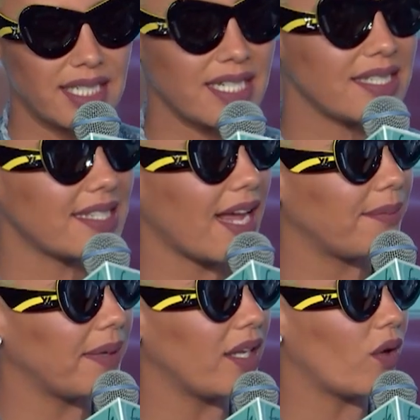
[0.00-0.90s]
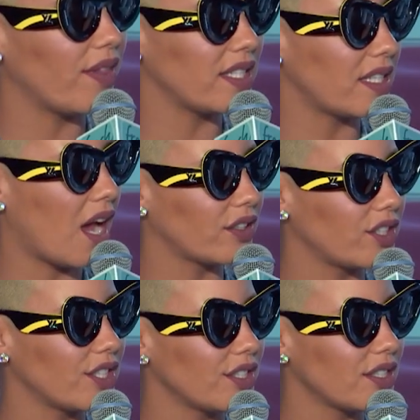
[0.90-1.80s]
did a segment comment on the
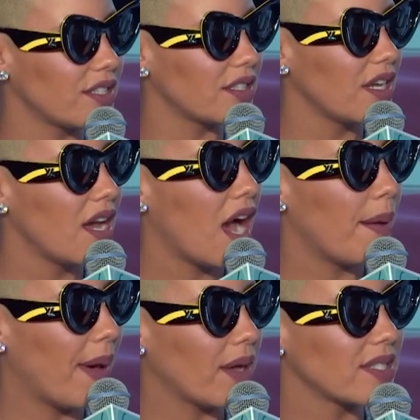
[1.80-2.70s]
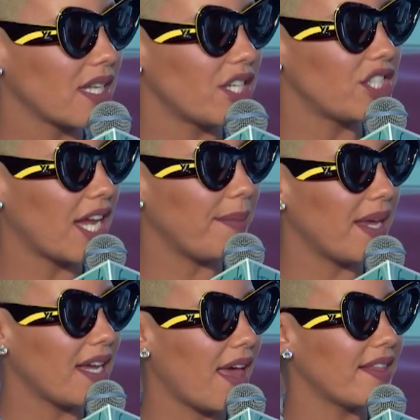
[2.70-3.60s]
doctors about slut
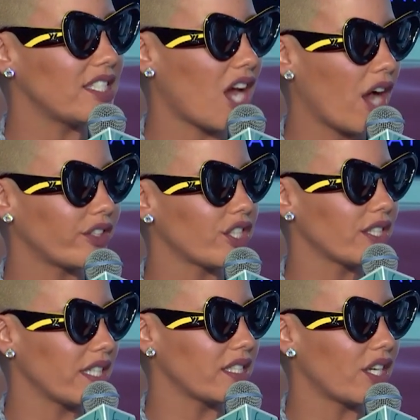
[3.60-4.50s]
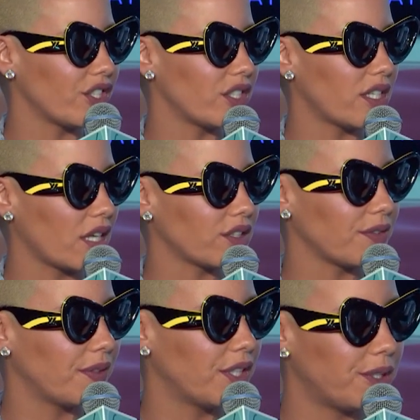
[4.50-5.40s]
shaming, and the doctors is under Dr.
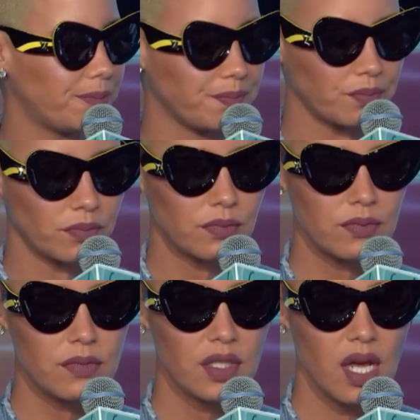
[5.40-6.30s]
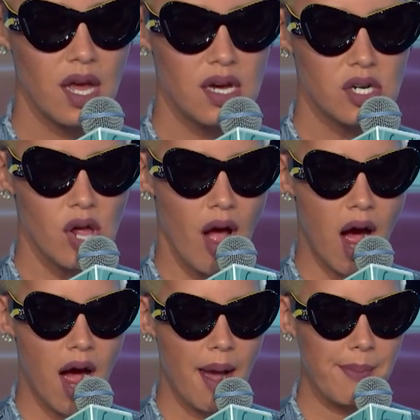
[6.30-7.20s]
Phil.
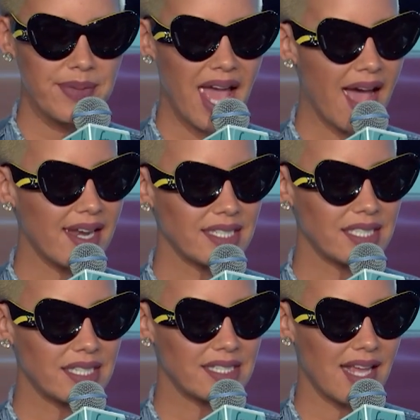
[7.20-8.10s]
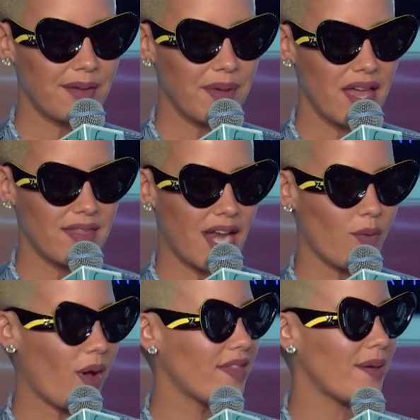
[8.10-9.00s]
Um, yeah, and I did the segment, and then I
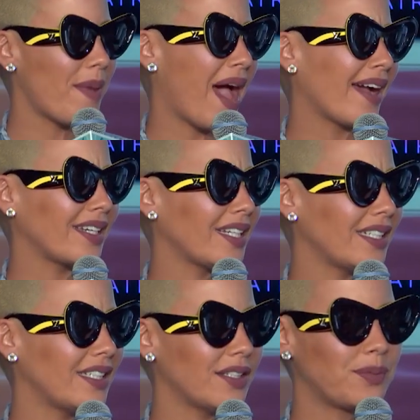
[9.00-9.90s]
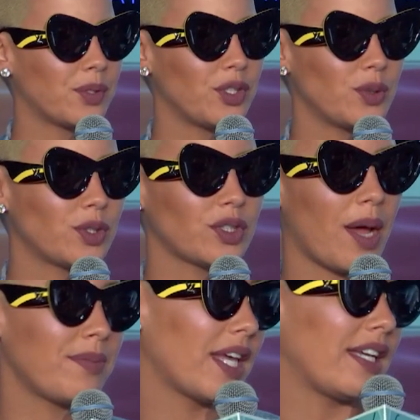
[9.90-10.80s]
went in the back, and the producer,
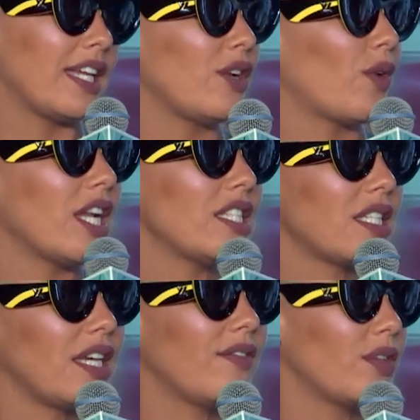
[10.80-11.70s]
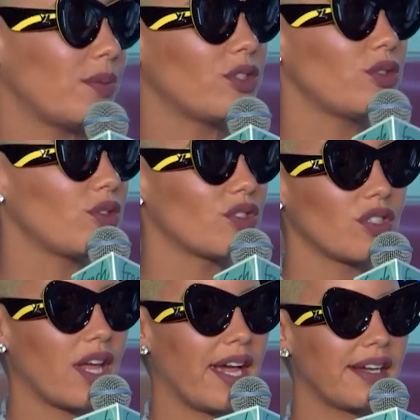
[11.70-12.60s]
I'm like getting ready to leave, and the producers
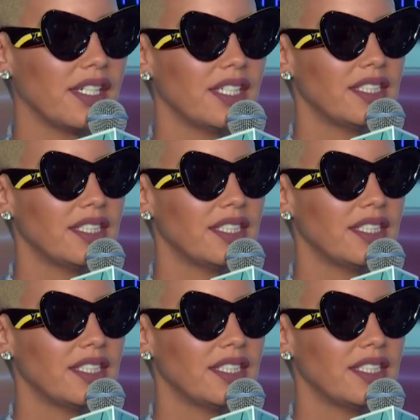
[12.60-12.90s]
are like,